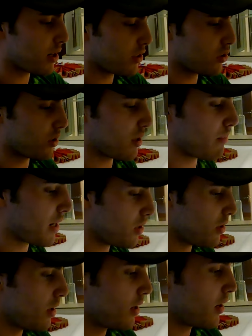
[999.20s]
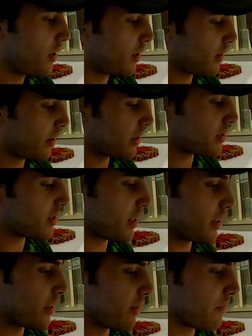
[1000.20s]
paratha on the menu? Let's
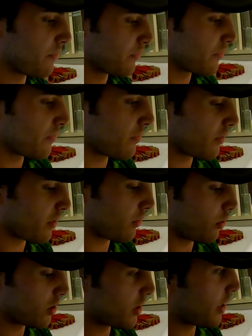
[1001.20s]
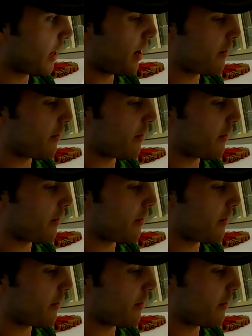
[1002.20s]
see. What do they